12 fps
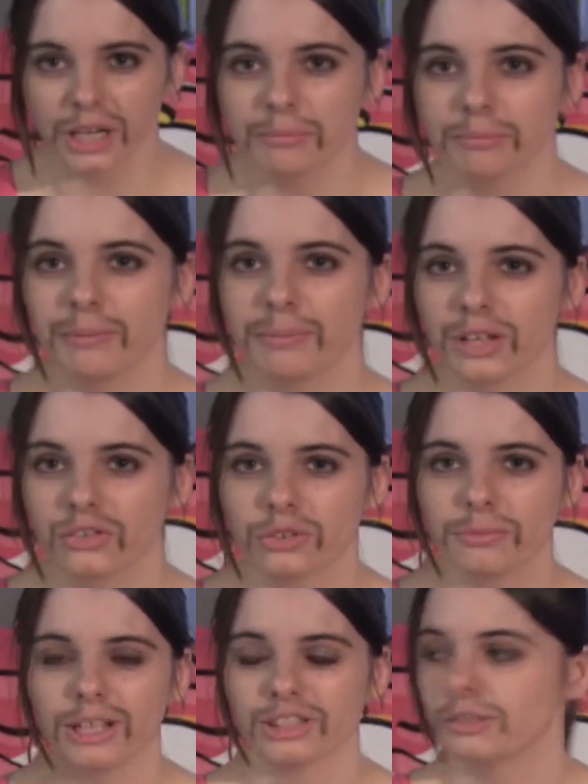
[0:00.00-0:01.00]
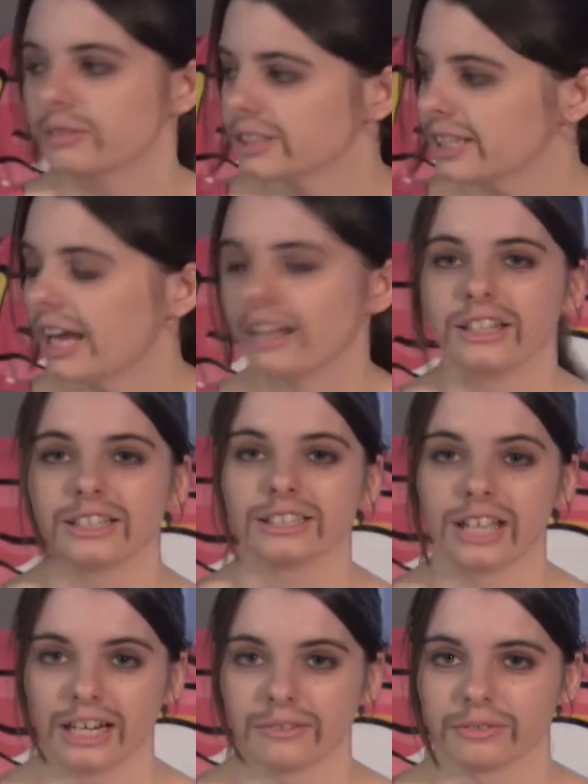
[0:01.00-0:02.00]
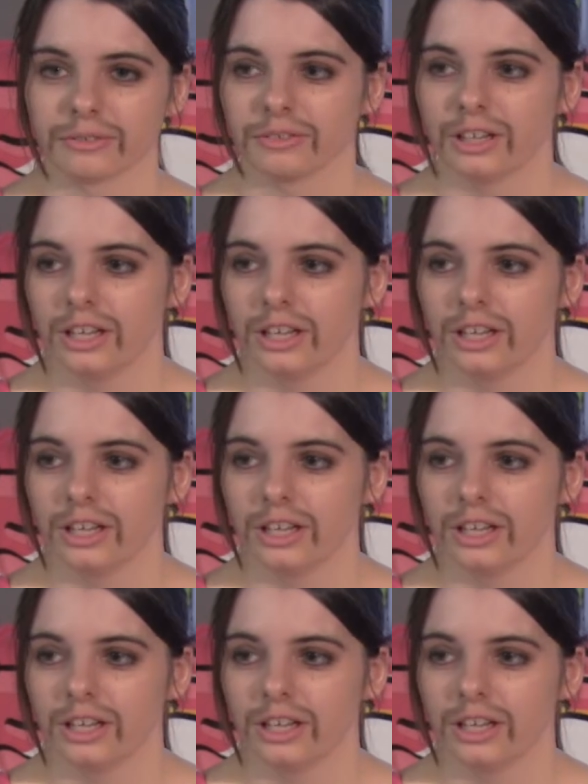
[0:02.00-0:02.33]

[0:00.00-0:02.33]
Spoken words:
My bedroom, as you can tell, is kind of